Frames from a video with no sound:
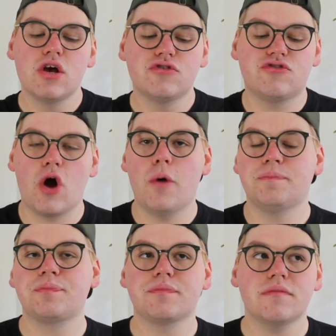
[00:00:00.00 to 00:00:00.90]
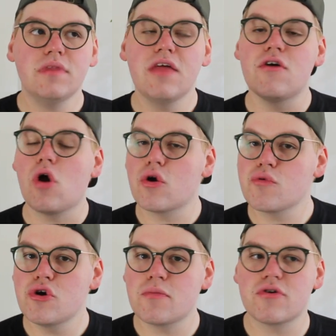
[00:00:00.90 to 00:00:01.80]
So there
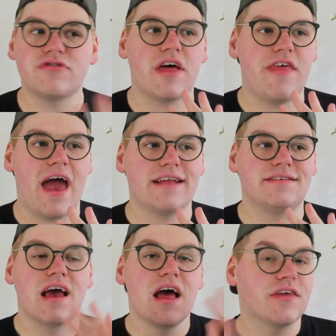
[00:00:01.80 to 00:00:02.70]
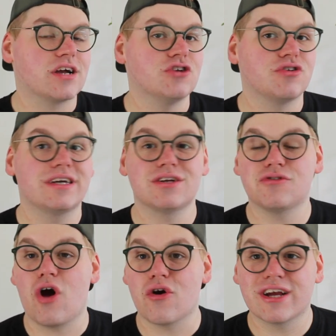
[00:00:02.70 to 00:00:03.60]
are rumors that the country
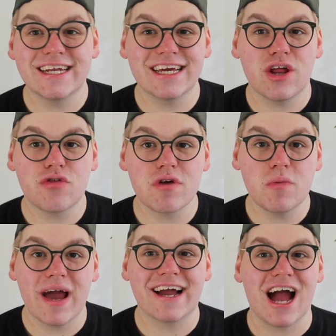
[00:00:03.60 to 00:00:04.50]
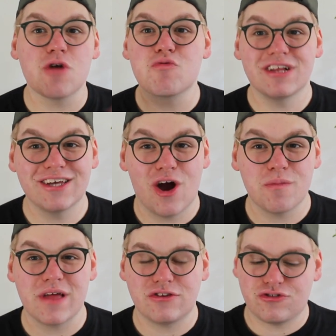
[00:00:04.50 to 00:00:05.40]
candles are gonna get a three wick. I really
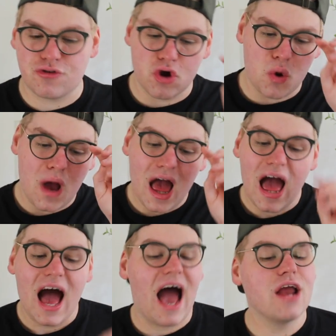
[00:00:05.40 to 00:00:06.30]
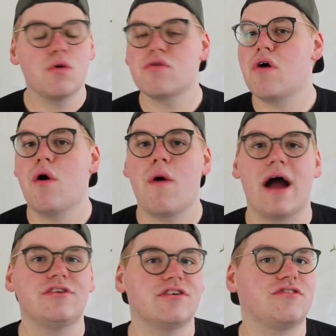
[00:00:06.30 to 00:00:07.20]
hope that's true. I don't know,
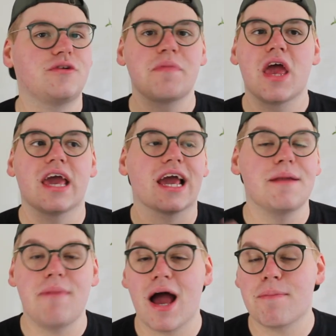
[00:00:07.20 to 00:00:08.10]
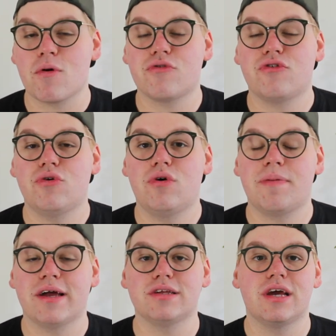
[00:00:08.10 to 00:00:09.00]
I just, in my
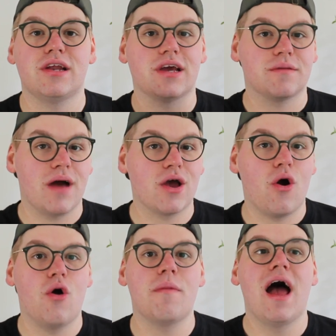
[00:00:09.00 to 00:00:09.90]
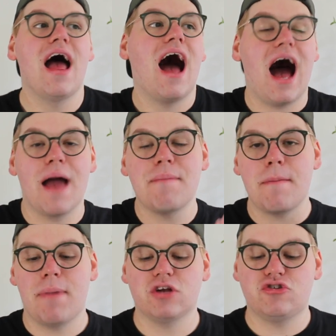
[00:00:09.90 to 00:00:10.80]
personal opinion, in my home,
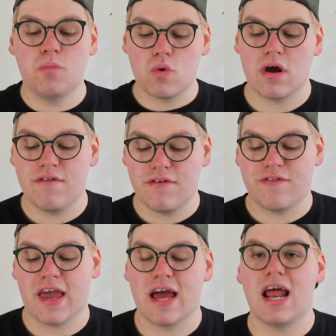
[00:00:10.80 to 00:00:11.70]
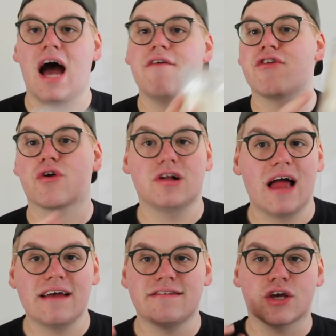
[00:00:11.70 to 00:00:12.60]
I'm much more of a fan of their
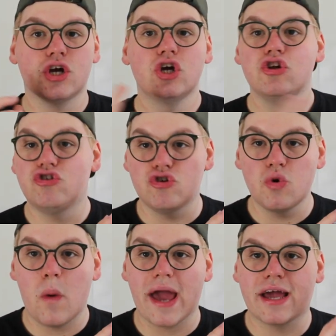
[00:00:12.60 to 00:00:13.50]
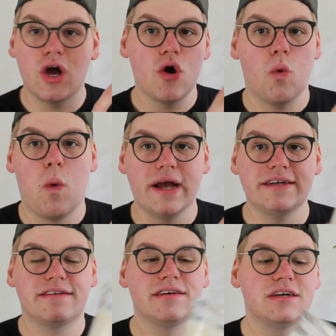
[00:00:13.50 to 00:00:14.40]
classic two-wick
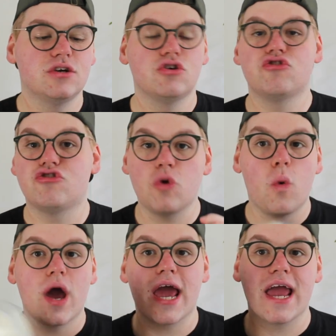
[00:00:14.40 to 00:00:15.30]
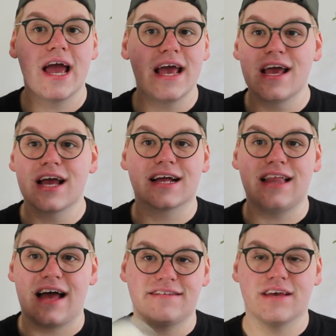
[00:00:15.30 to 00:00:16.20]
white soy
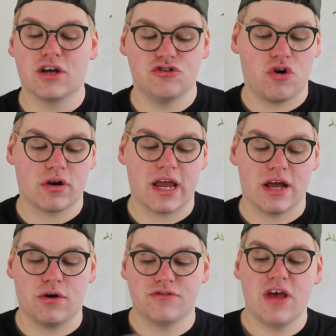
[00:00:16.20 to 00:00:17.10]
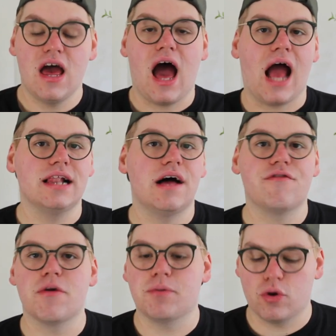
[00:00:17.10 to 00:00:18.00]
classic jar candles. I
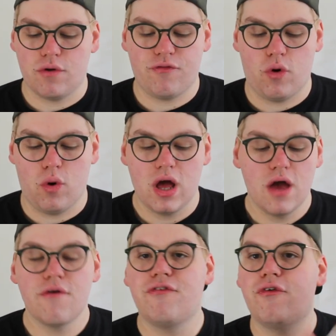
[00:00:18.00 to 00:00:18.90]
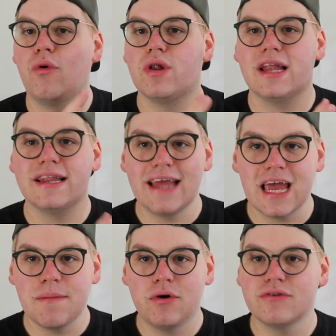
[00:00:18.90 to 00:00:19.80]
love the beautiful full
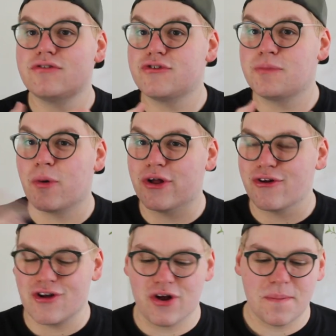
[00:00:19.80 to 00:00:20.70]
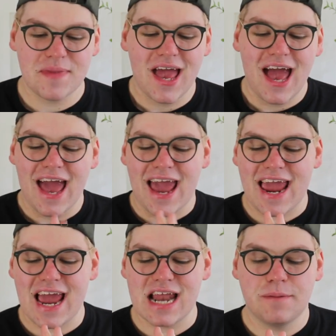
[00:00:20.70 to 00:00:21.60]
labels, spoiler alert,
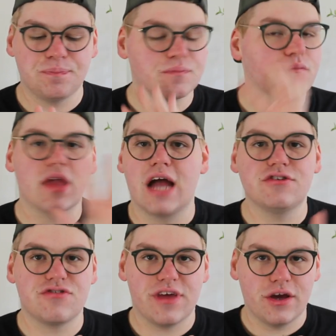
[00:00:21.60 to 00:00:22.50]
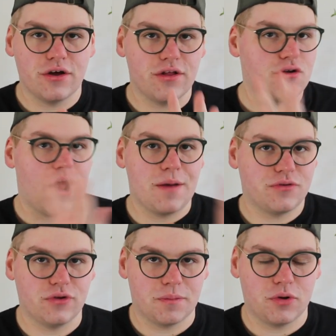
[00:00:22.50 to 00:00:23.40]
and I just think they're
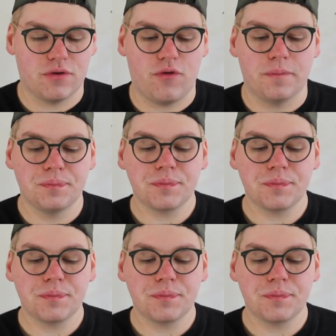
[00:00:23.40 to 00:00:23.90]
absolutely beautiful.